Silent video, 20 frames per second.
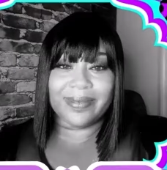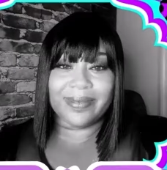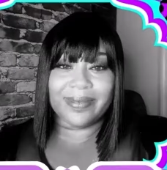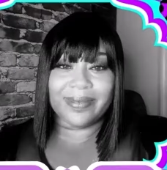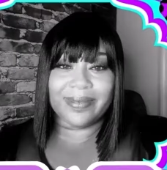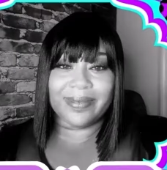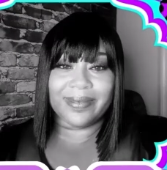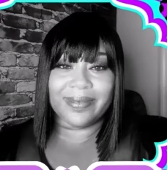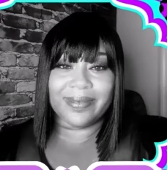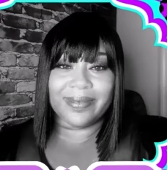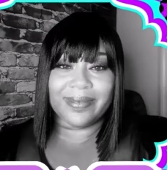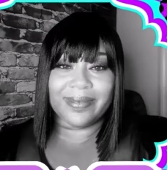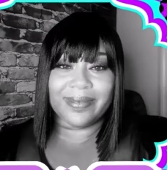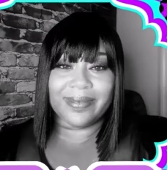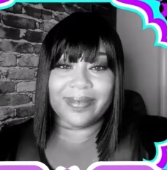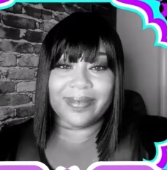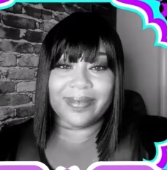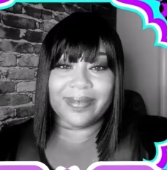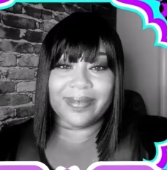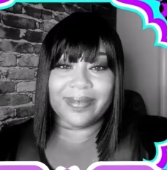
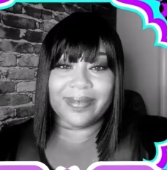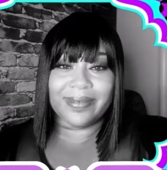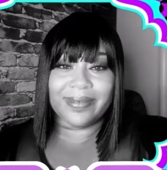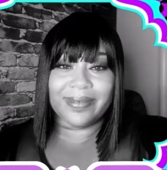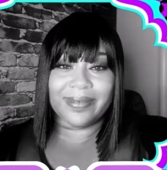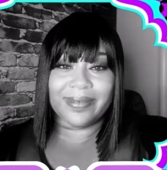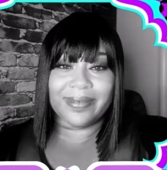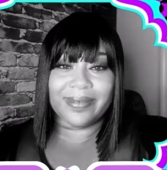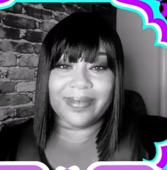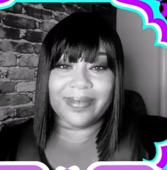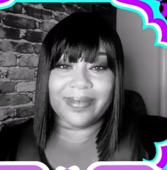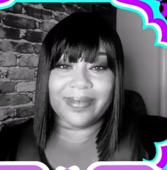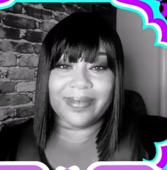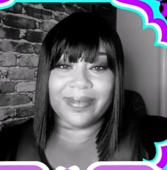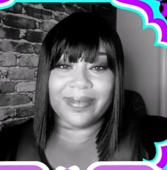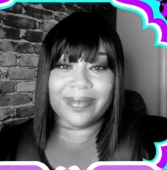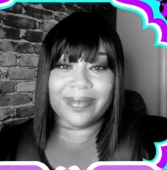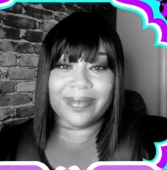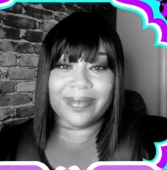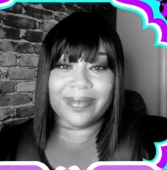
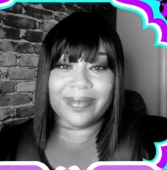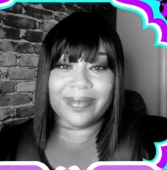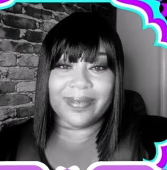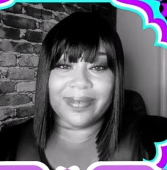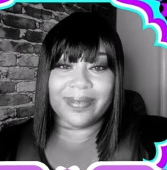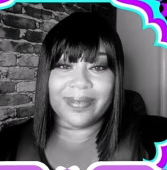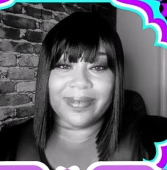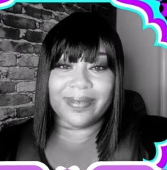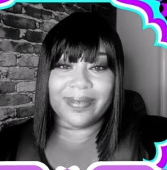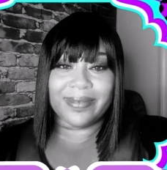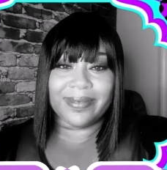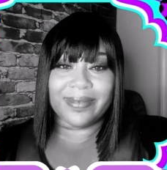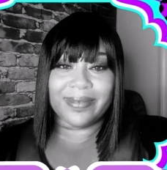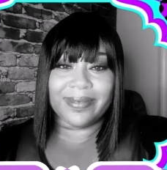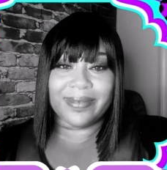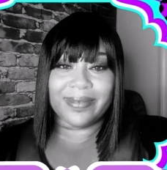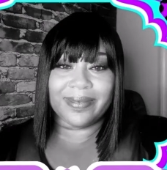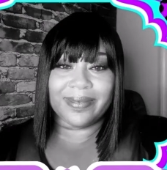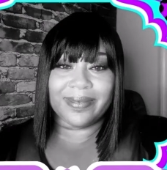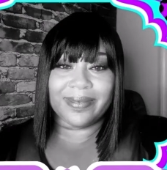
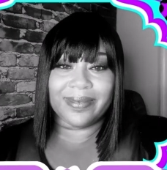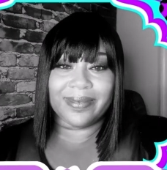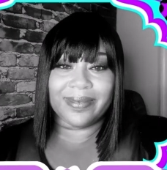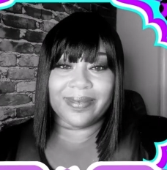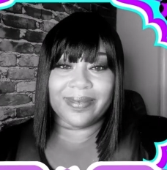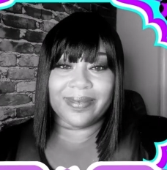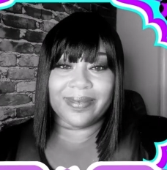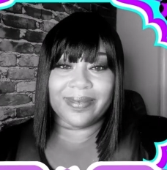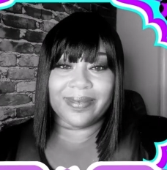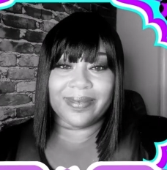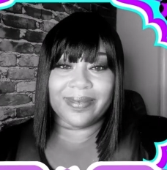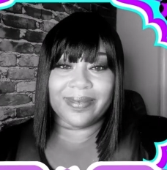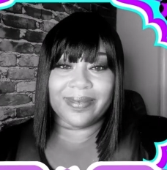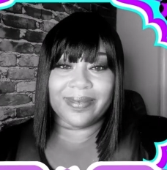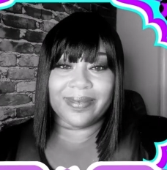Nobody speaks.